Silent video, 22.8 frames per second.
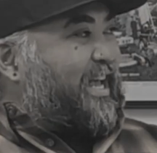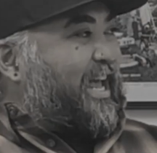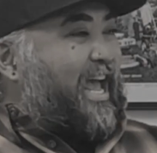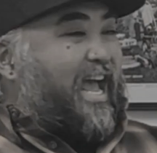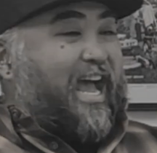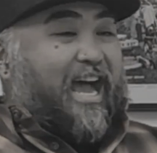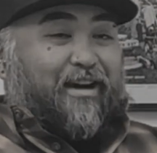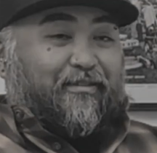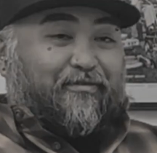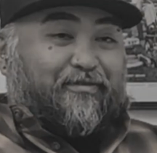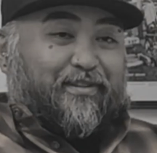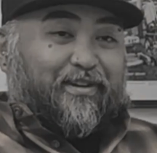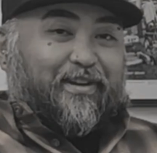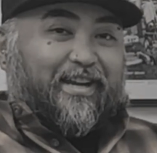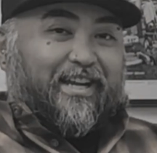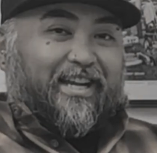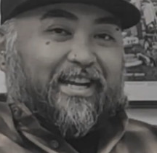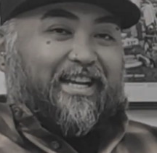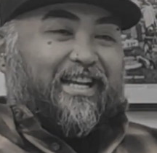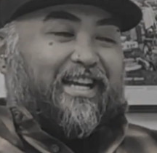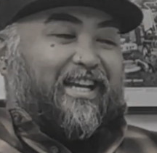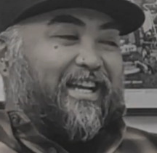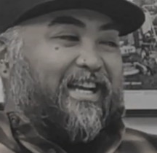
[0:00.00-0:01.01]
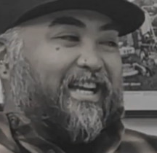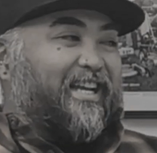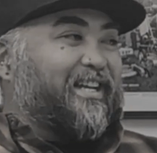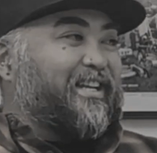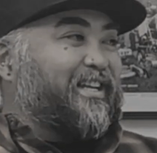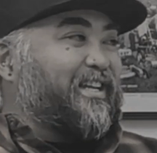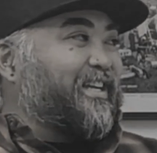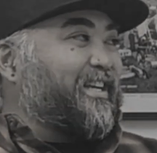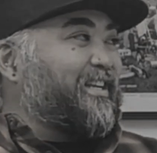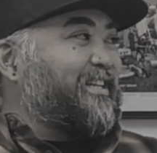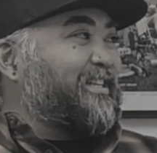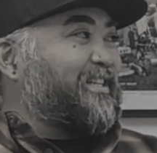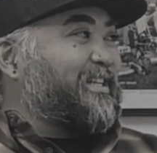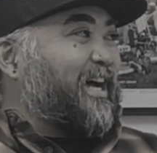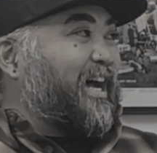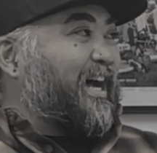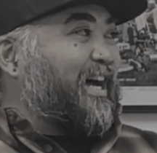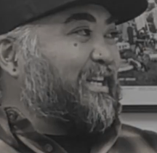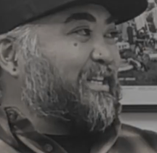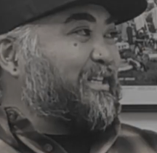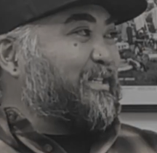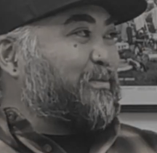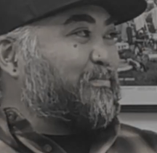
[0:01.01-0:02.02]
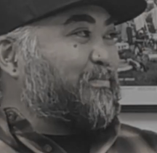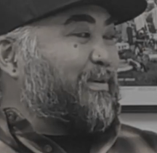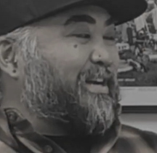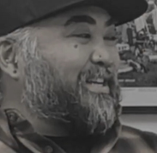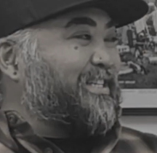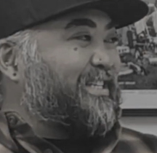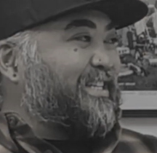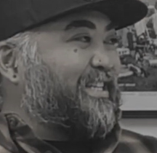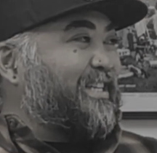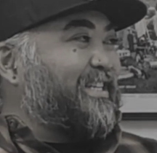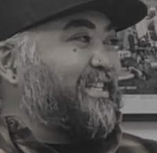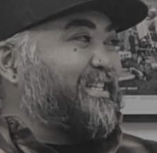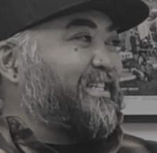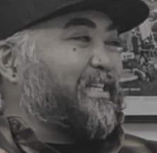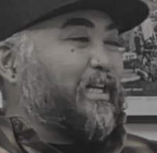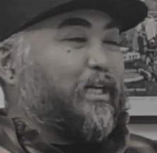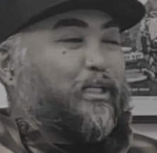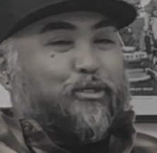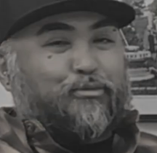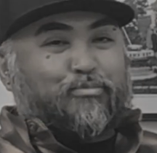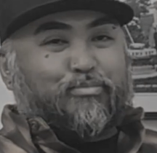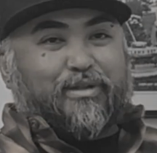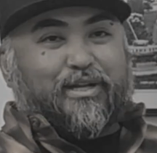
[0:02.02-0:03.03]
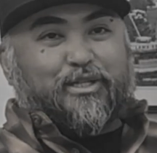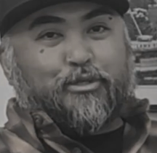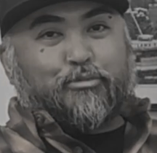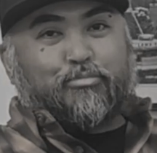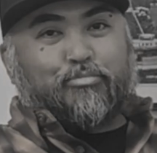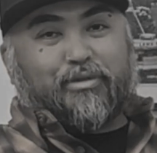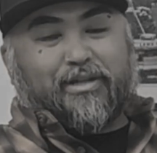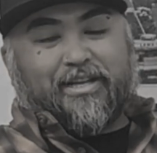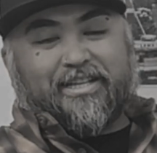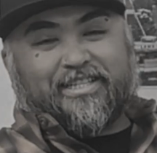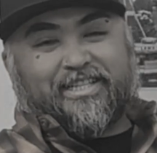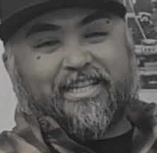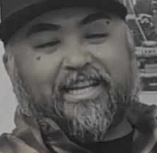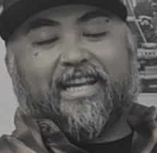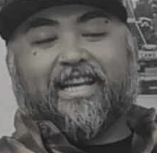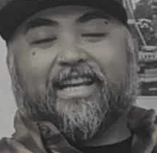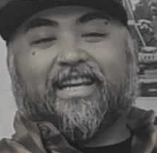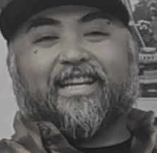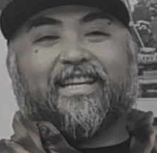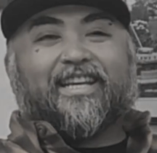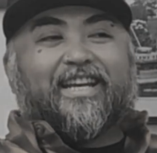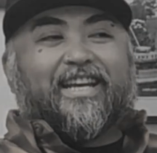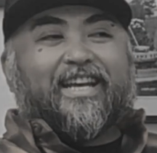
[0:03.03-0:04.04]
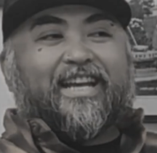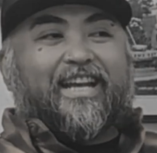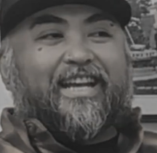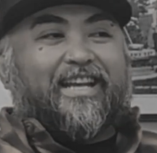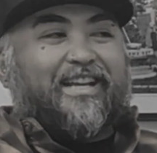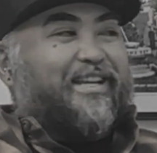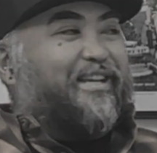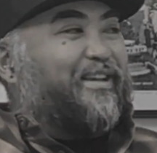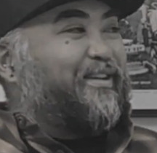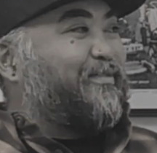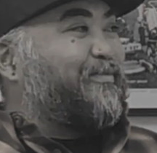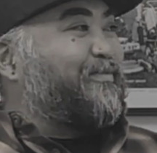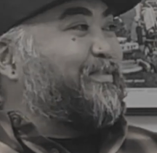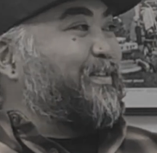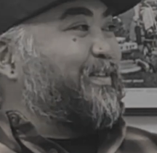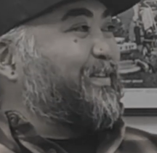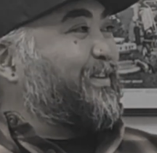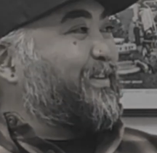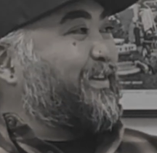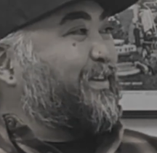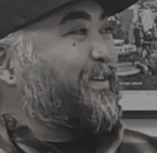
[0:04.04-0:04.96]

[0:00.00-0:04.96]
After eating Indian hot, spicy 6++ heat Indian food,